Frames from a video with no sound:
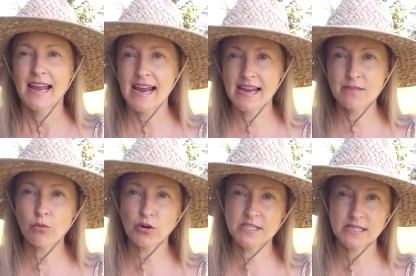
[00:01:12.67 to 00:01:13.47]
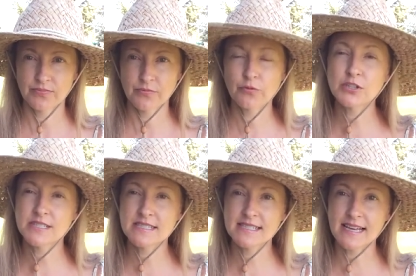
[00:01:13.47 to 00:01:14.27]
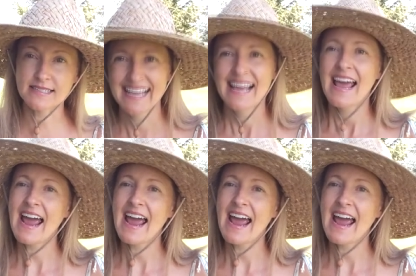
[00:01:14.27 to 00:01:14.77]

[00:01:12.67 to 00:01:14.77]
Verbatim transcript: and more tips for success.